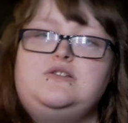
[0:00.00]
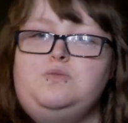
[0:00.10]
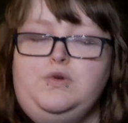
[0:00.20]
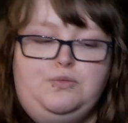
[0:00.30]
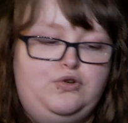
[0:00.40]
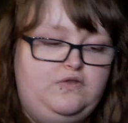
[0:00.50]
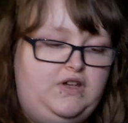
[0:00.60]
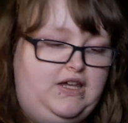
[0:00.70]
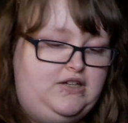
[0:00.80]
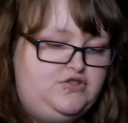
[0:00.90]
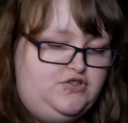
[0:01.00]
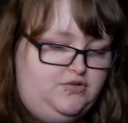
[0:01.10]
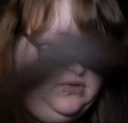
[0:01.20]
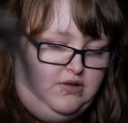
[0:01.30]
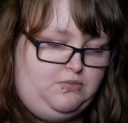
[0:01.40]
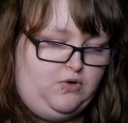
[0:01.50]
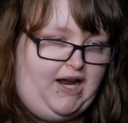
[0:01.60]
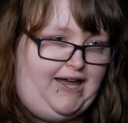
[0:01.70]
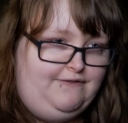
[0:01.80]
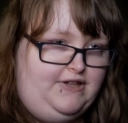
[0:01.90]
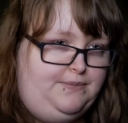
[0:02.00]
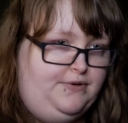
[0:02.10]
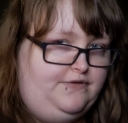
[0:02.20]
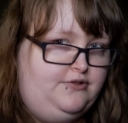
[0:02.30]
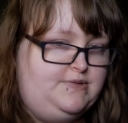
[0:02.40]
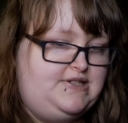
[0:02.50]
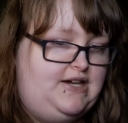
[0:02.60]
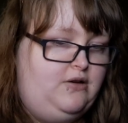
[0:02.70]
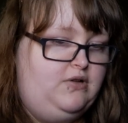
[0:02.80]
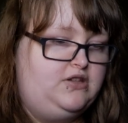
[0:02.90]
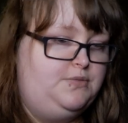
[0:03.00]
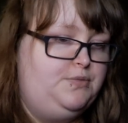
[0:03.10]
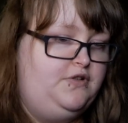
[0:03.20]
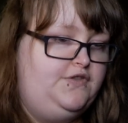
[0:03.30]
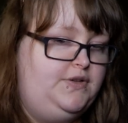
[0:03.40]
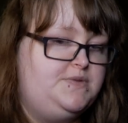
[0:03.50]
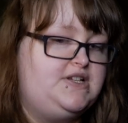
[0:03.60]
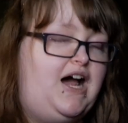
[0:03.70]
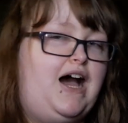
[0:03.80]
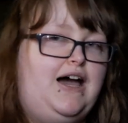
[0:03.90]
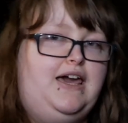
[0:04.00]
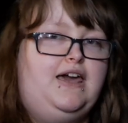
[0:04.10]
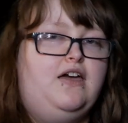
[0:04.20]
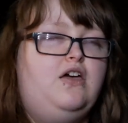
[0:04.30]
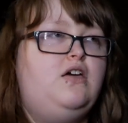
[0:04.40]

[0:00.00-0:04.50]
We're moving into the more heavy perfumes now, and the perfumes that I